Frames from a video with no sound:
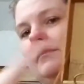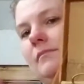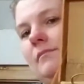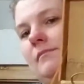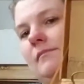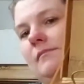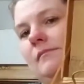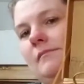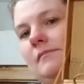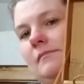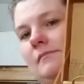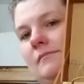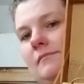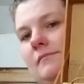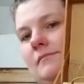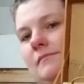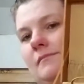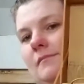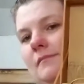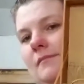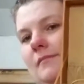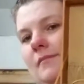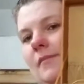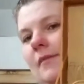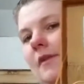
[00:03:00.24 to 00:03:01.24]
hold
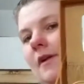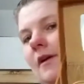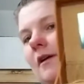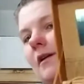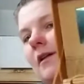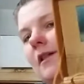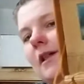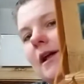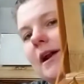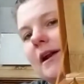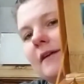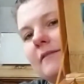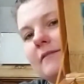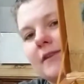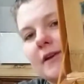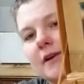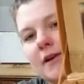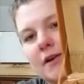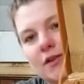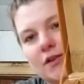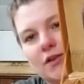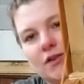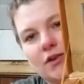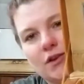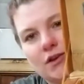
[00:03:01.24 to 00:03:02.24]
on, if you
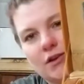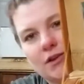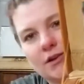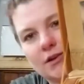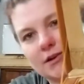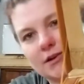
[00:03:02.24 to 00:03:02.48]
can see the